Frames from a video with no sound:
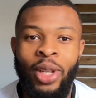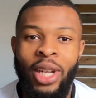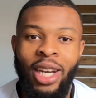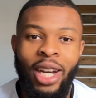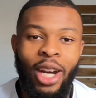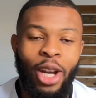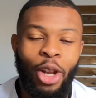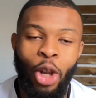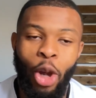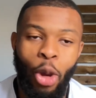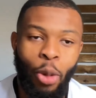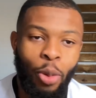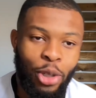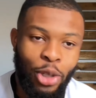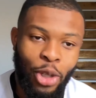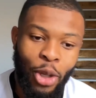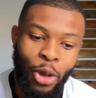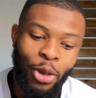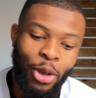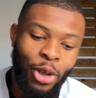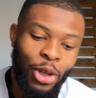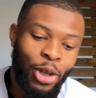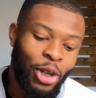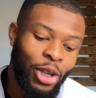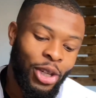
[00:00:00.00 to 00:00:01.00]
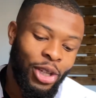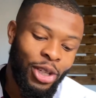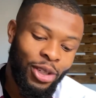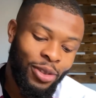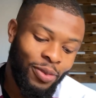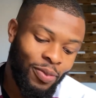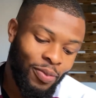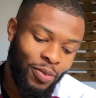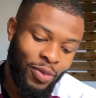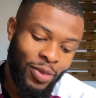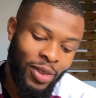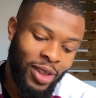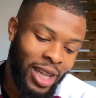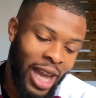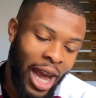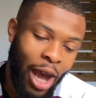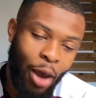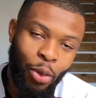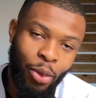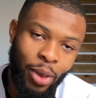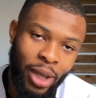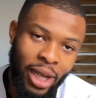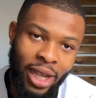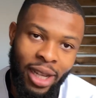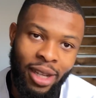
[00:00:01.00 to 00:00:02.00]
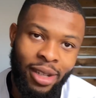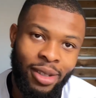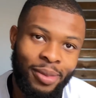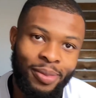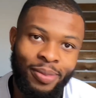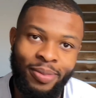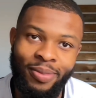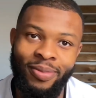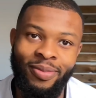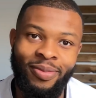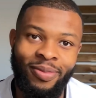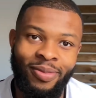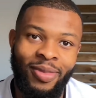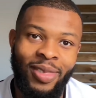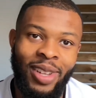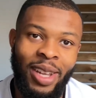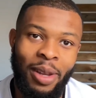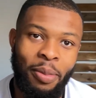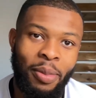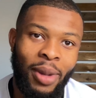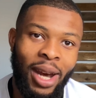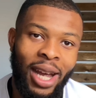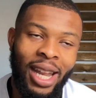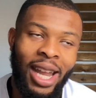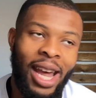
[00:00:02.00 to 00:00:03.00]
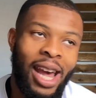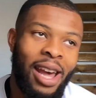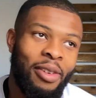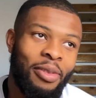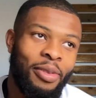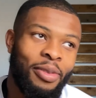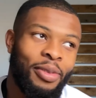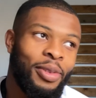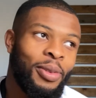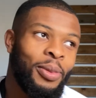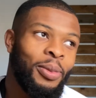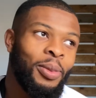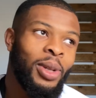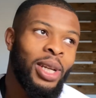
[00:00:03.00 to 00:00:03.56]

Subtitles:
a lot was going on that week in my life,